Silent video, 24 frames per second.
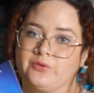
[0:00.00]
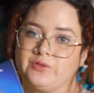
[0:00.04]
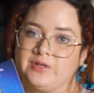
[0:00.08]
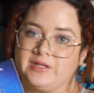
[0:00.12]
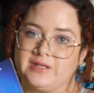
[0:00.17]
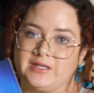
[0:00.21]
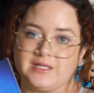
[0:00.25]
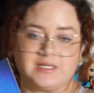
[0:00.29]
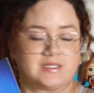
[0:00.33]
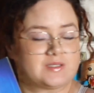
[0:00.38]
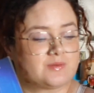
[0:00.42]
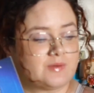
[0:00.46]

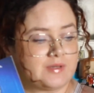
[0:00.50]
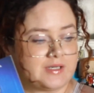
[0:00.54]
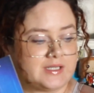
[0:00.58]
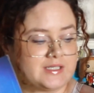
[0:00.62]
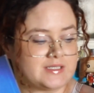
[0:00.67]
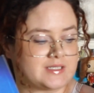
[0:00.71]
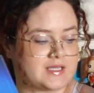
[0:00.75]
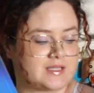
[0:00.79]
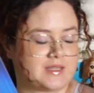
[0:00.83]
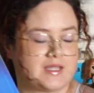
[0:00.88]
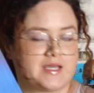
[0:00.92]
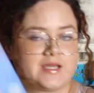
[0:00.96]
than this one
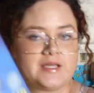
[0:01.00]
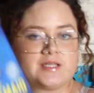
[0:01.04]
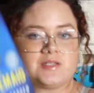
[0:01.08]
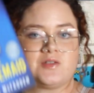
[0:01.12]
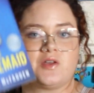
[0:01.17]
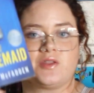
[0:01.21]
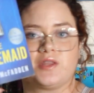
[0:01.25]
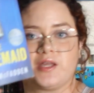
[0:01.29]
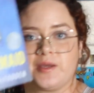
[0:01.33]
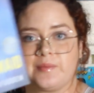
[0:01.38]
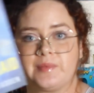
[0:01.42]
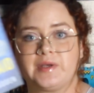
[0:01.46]
is, I think. So
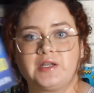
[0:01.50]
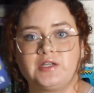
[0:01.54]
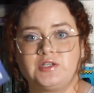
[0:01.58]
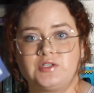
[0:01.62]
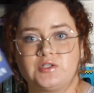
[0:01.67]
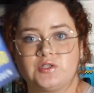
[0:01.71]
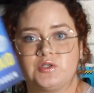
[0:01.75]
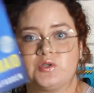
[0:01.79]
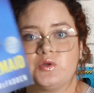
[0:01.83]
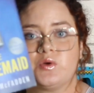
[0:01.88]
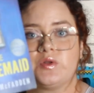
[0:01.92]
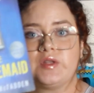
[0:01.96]
I think I'm going to
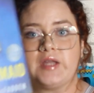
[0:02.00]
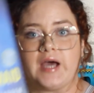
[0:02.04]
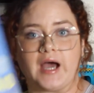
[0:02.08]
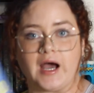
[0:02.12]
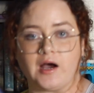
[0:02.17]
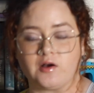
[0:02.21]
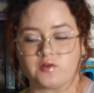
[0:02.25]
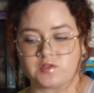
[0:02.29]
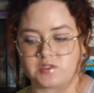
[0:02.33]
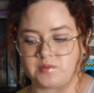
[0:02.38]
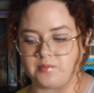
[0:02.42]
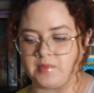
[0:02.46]
do The
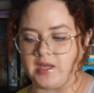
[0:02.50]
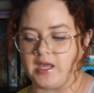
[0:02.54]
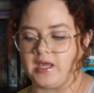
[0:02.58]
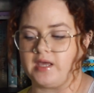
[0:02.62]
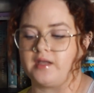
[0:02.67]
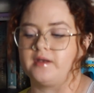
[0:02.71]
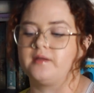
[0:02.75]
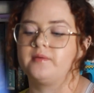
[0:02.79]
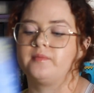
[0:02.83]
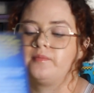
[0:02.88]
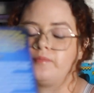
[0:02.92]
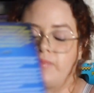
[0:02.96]

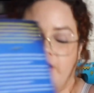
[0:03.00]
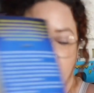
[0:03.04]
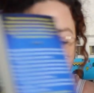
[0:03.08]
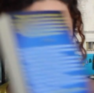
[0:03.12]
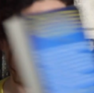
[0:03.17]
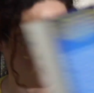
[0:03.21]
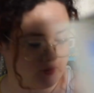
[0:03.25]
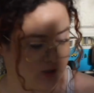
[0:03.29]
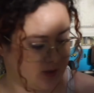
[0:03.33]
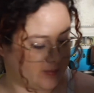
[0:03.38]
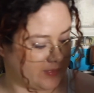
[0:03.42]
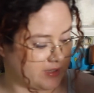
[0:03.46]
Housemaid by
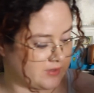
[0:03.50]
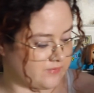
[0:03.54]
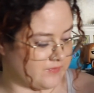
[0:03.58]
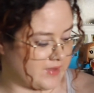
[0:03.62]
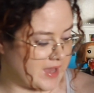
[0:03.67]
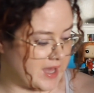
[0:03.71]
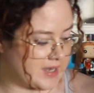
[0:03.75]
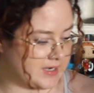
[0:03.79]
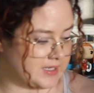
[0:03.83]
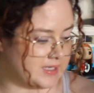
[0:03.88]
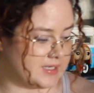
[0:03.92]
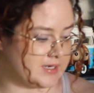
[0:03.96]
Frida
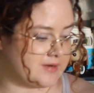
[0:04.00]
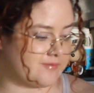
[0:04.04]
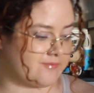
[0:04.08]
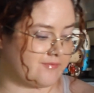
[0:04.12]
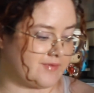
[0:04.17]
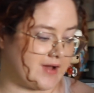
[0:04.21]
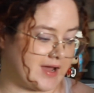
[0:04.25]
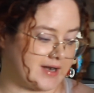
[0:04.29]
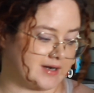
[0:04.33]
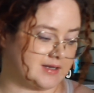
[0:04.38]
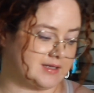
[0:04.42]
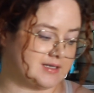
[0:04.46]
McFadden.
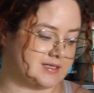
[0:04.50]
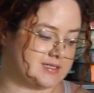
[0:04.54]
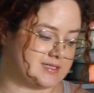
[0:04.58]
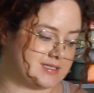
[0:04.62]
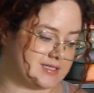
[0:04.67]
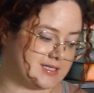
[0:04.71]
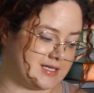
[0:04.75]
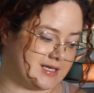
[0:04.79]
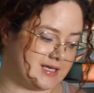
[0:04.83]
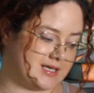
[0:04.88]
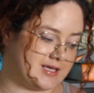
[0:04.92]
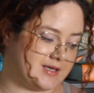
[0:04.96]
Finally
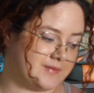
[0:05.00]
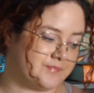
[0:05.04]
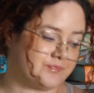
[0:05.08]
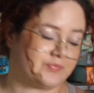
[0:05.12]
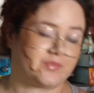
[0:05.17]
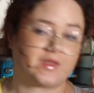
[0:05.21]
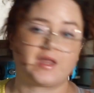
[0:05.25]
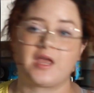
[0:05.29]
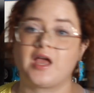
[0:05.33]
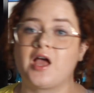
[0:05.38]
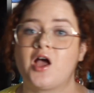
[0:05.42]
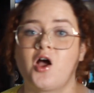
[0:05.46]
see
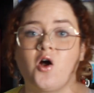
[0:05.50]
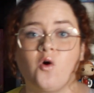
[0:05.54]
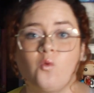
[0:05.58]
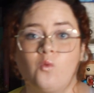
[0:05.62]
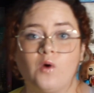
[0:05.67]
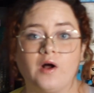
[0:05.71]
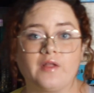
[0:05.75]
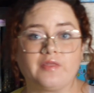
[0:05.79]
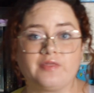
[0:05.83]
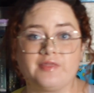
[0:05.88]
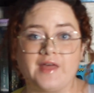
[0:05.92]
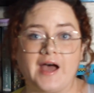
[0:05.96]

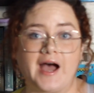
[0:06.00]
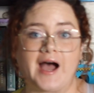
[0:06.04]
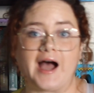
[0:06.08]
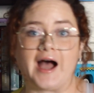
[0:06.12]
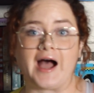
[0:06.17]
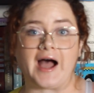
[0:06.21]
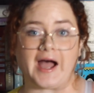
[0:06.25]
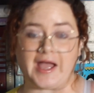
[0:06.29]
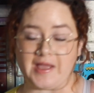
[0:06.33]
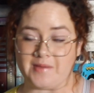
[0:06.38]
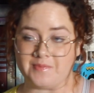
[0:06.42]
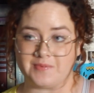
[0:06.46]
what that
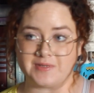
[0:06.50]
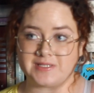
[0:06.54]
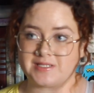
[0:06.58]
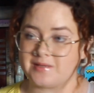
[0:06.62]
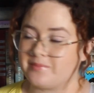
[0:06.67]
hype is